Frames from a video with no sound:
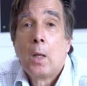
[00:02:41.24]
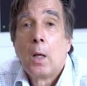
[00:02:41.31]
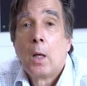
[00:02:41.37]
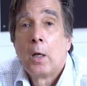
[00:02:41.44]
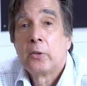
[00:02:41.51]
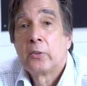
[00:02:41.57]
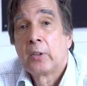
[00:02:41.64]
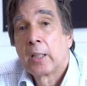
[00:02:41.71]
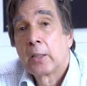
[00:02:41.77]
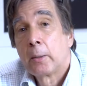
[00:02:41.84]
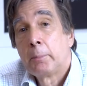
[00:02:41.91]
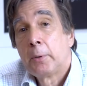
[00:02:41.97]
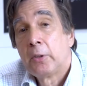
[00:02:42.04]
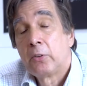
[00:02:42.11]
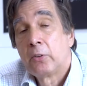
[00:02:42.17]
A
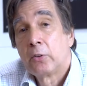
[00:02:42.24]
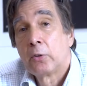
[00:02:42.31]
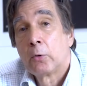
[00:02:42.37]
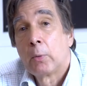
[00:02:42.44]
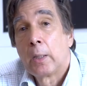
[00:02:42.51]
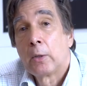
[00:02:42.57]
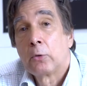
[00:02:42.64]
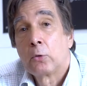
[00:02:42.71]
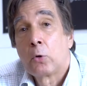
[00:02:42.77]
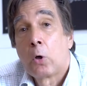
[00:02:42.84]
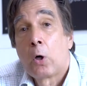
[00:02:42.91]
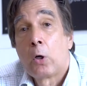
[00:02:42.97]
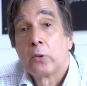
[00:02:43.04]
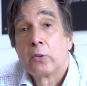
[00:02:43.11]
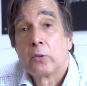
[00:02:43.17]
second piece is around
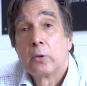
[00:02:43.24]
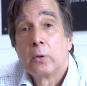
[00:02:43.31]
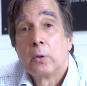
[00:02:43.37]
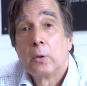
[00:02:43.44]
cost,